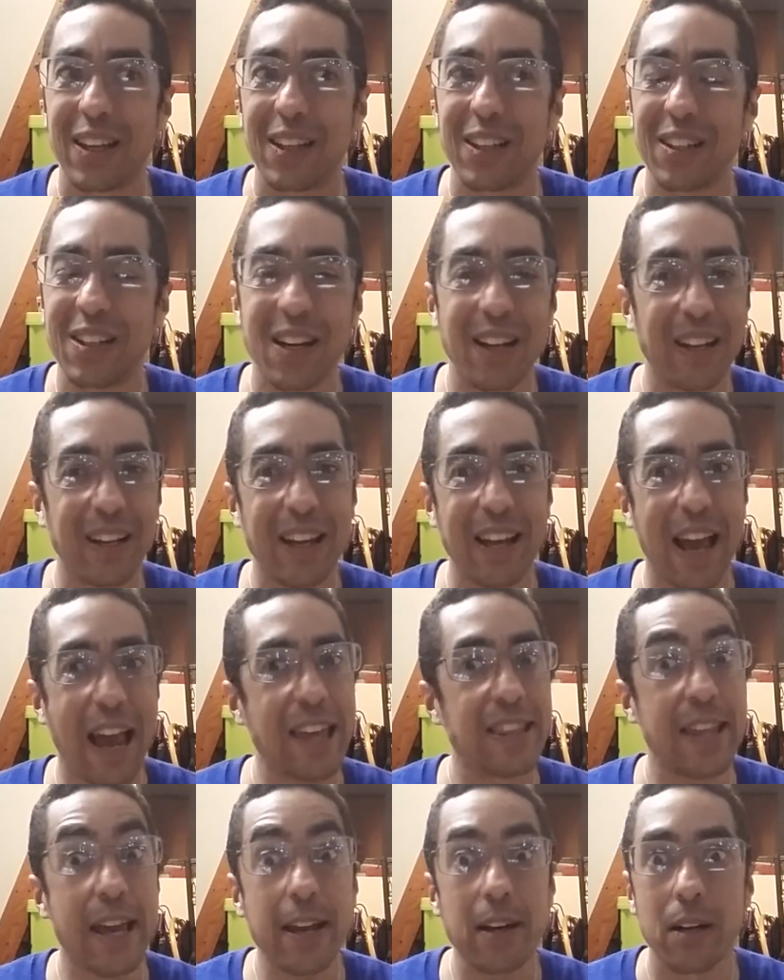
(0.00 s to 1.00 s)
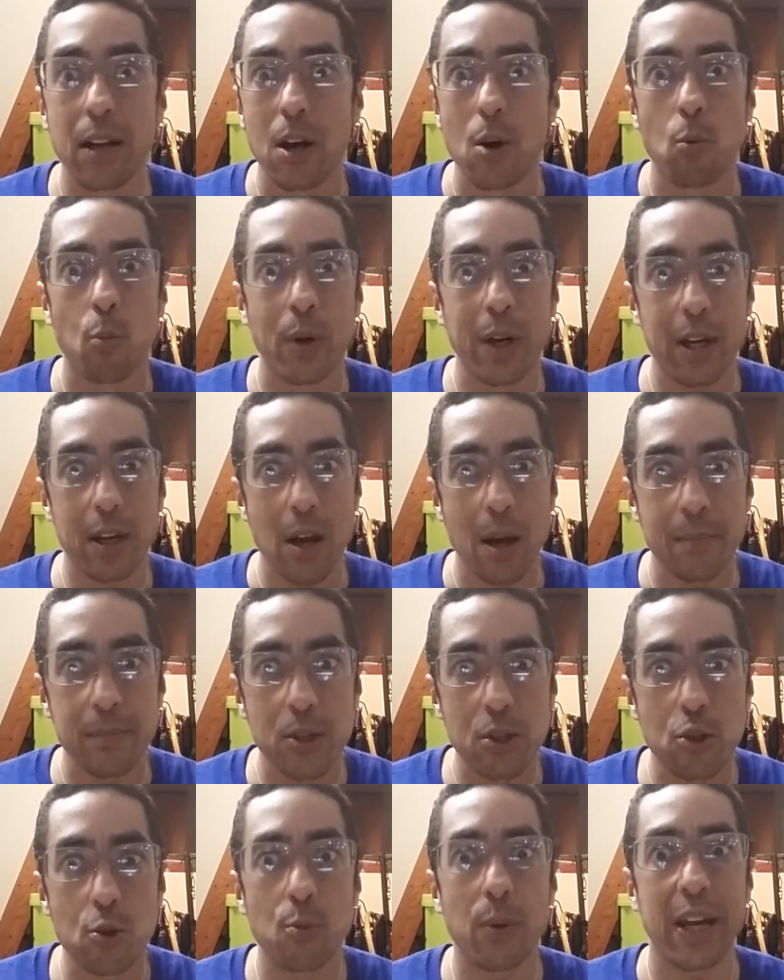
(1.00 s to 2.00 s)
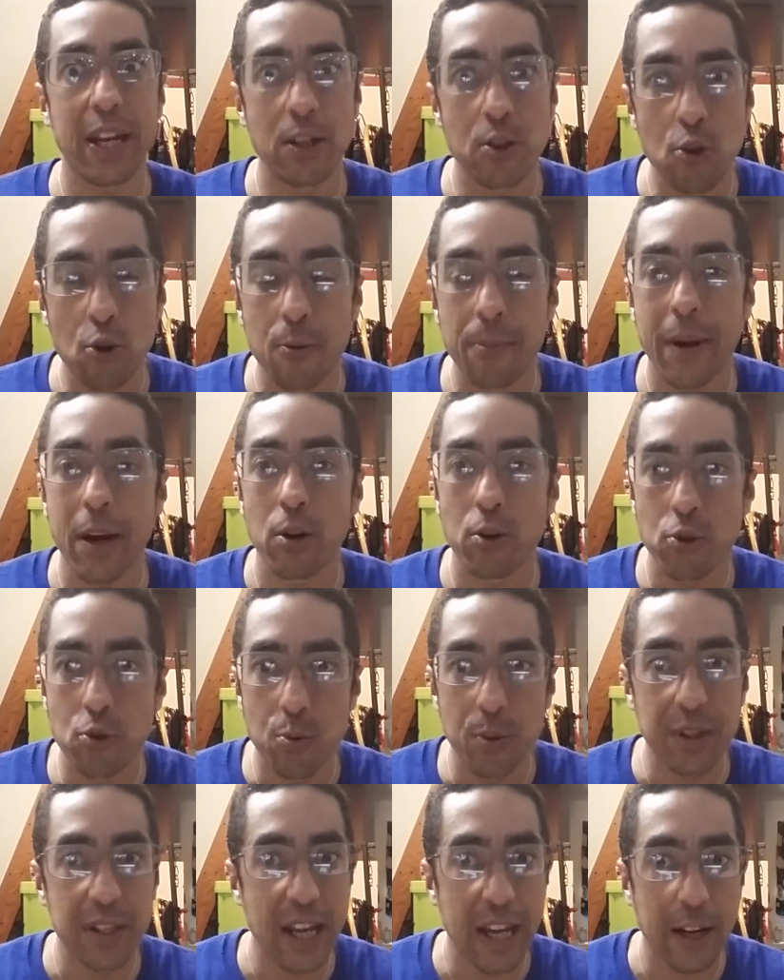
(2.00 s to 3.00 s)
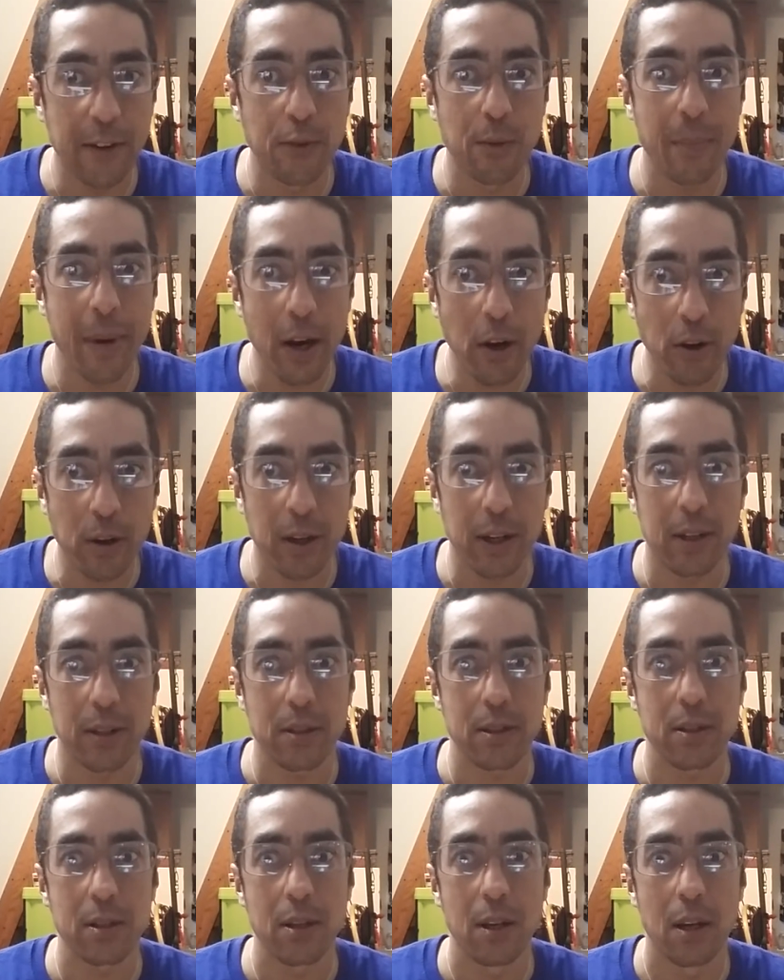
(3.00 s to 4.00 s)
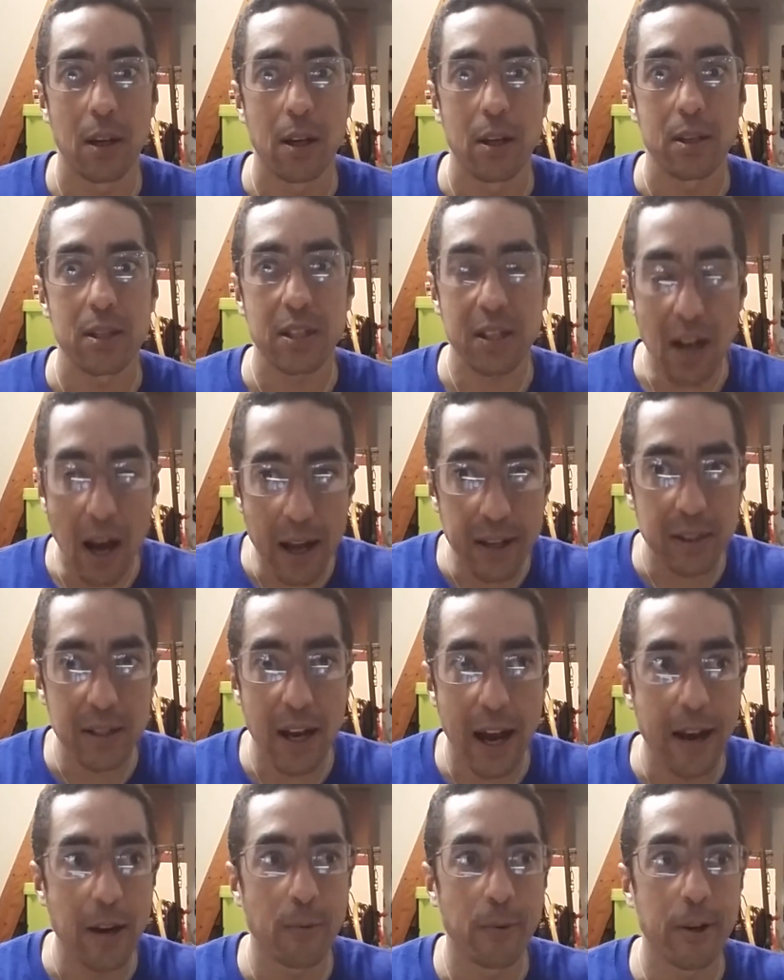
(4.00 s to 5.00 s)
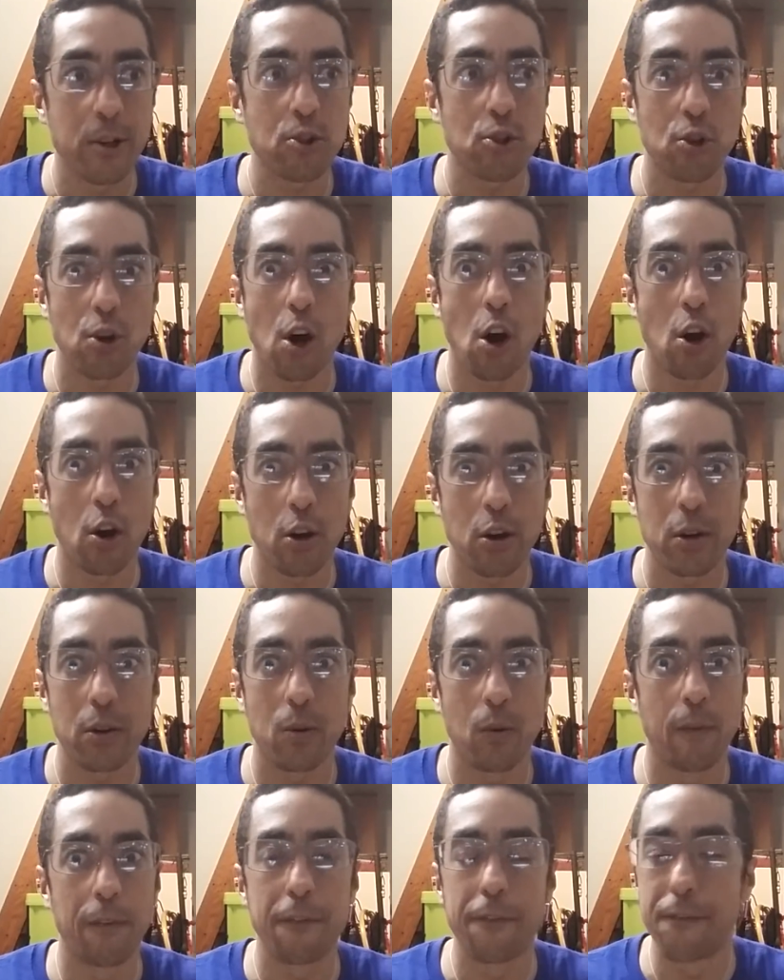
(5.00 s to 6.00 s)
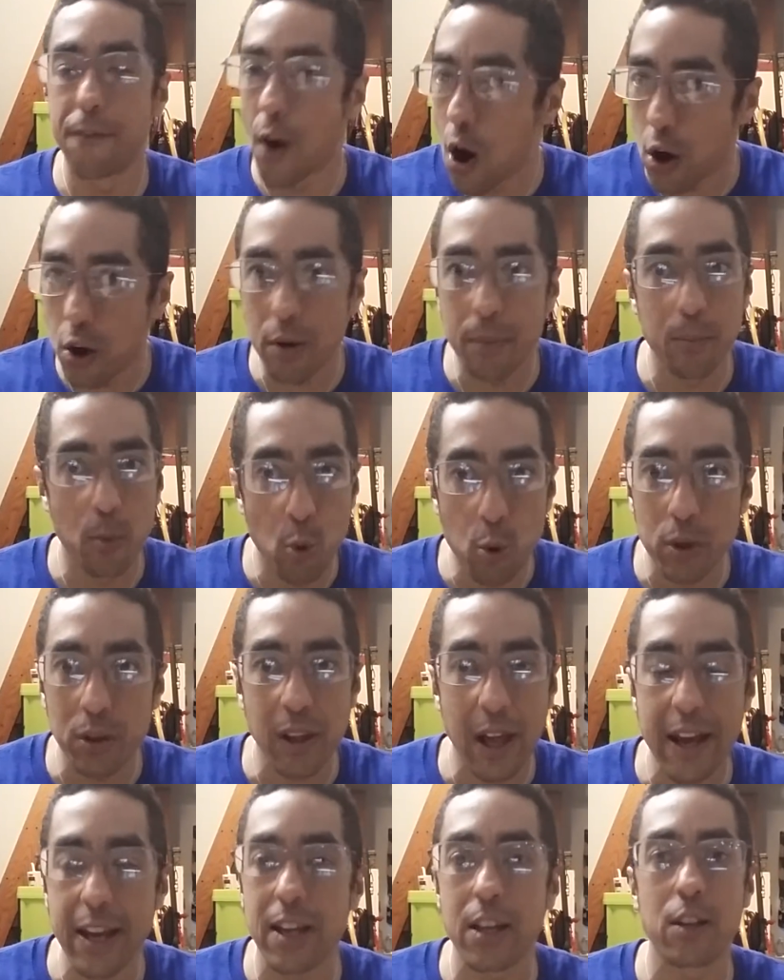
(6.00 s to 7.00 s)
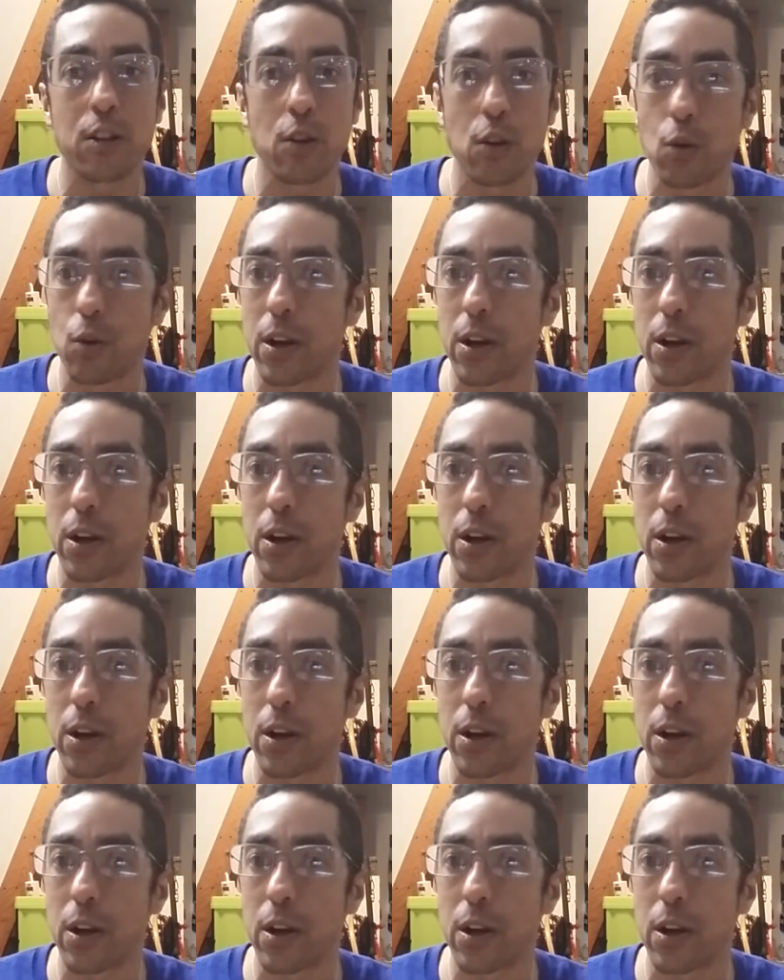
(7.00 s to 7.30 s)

and then when it comes to intermarriage with Native Americans, Scots-Irish are far more likely.